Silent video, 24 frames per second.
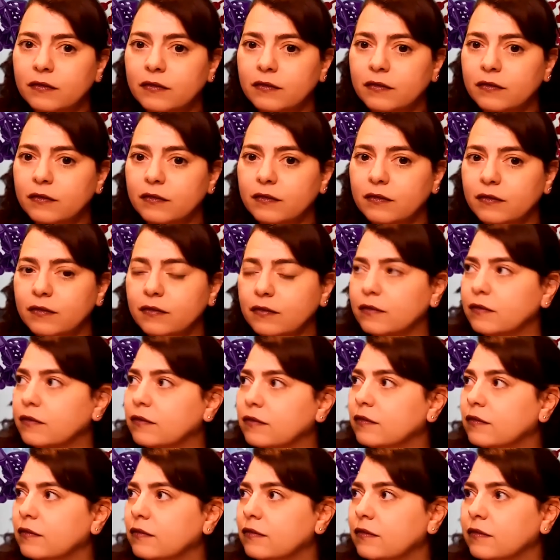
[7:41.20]

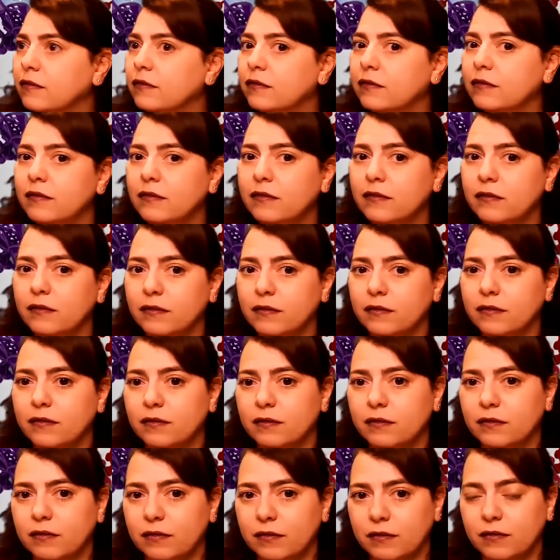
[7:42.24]

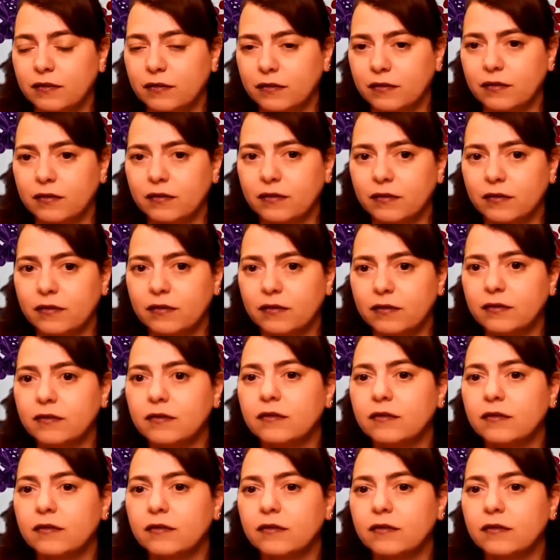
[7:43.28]
The person shown says nothing.